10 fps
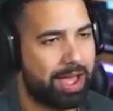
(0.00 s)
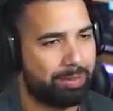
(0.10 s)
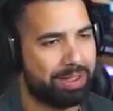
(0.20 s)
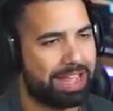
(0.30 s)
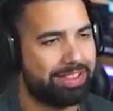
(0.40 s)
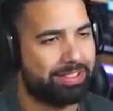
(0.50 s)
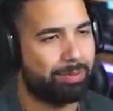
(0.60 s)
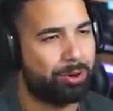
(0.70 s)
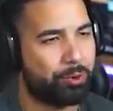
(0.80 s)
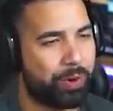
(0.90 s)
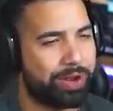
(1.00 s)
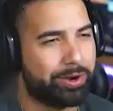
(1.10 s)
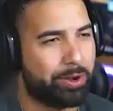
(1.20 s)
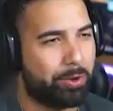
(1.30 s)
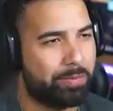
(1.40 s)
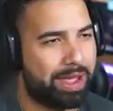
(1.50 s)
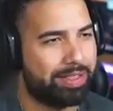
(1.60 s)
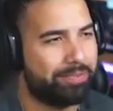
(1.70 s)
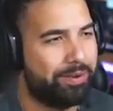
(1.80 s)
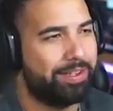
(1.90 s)
About that double creator code,
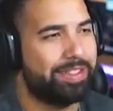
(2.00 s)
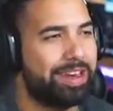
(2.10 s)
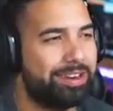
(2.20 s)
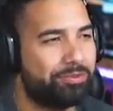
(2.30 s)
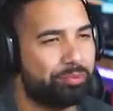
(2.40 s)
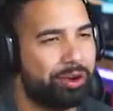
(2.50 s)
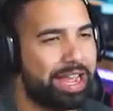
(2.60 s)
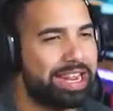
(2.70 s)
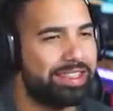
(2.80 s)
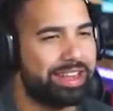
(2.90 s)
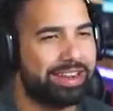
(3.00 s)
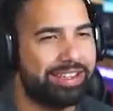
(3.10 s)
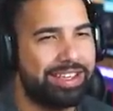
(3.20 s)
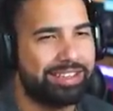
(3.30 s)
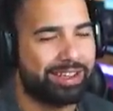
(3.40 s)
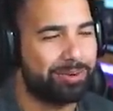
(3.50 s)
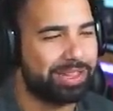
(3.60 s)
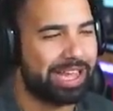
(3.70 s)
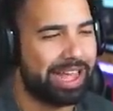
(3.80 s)
man. They, they didn't bring anything. Like, what the